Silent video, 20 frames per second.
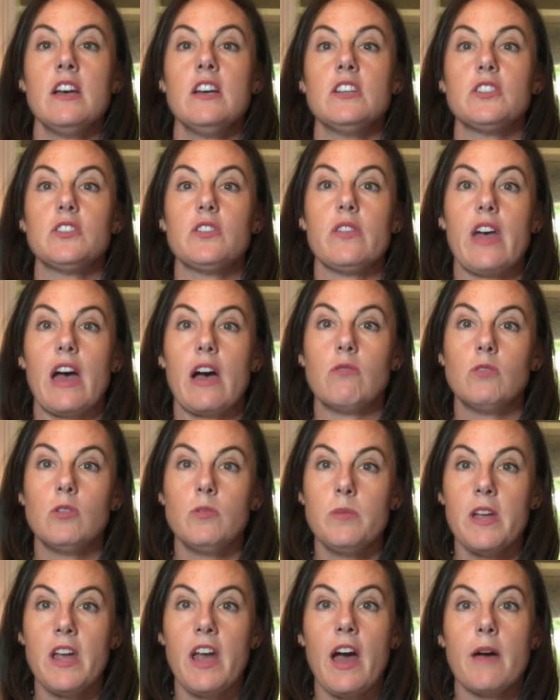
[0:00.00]
So that will
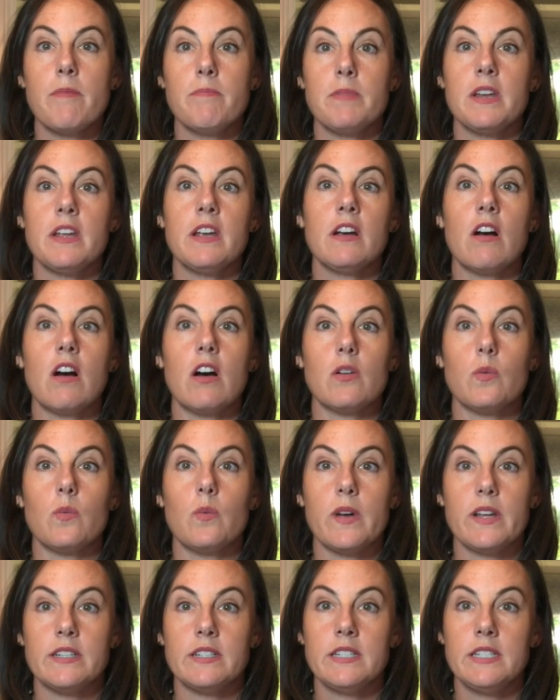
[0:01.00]
be happening on
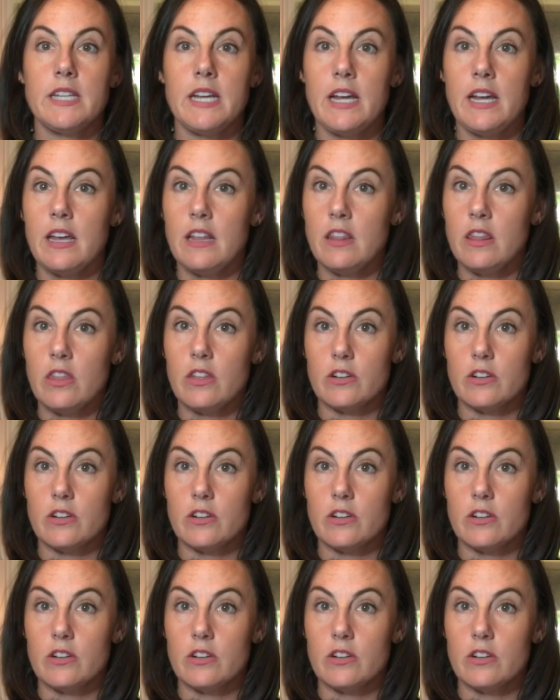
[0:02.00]
Wednesday and